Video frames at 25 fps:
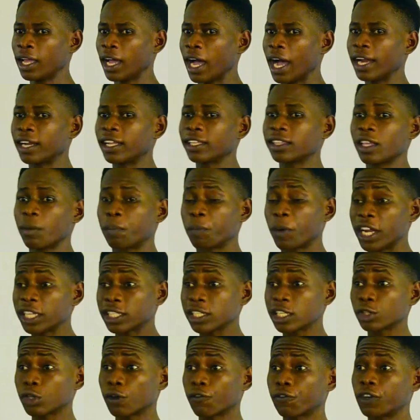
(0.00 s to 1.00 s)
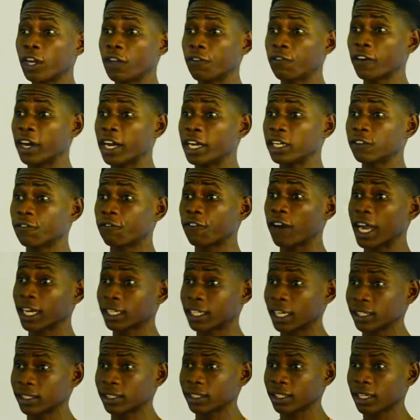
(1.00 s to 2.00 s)
under the presence of different
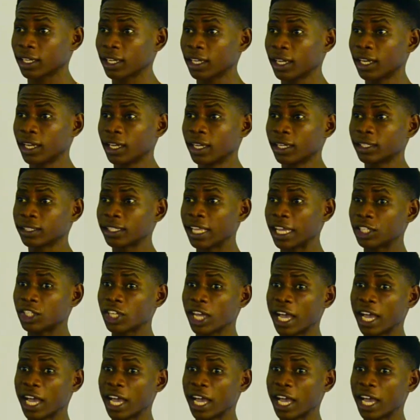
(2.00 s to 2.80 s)
factors such